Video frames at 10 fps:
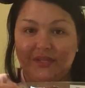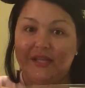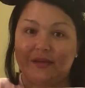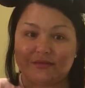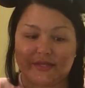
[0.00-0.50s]

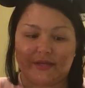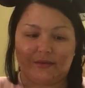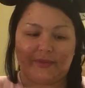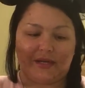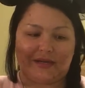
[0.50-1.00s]
and I was like, oh
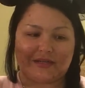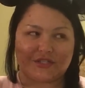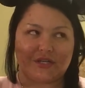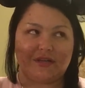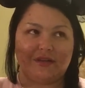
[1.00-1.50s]
my gosh,
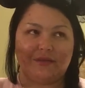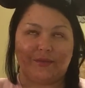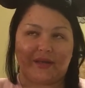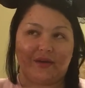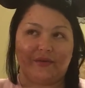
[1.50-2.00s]

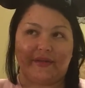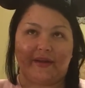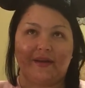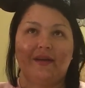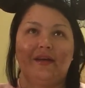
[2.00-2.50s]
when I go
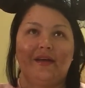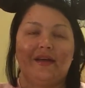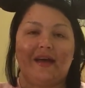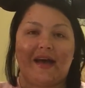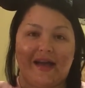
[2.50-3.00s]
there,
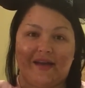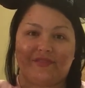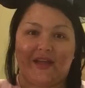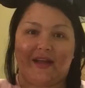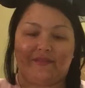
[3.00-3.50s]
I have
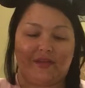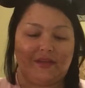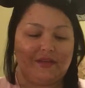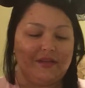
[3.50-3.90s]
to have it.